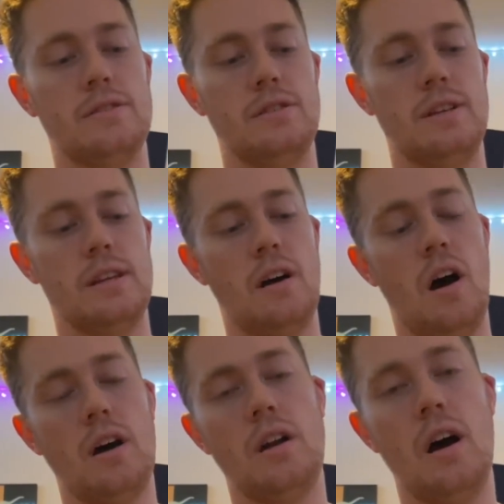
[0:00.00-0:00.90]
So you get the
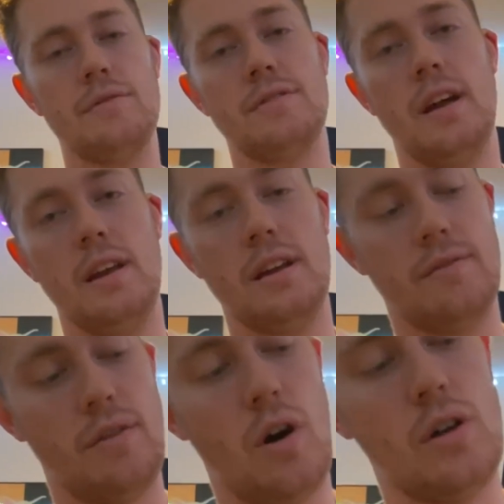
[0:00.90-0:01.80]
on off setting,
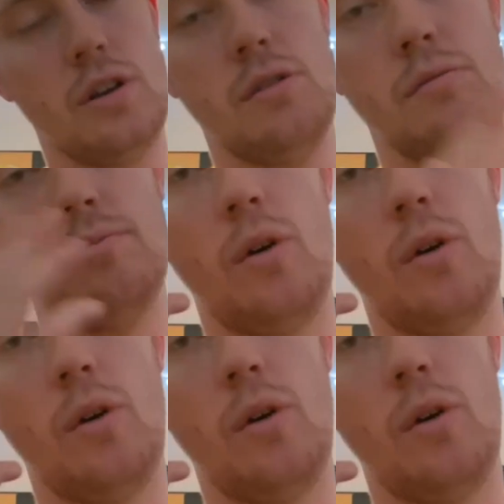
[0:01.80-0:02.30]
volume,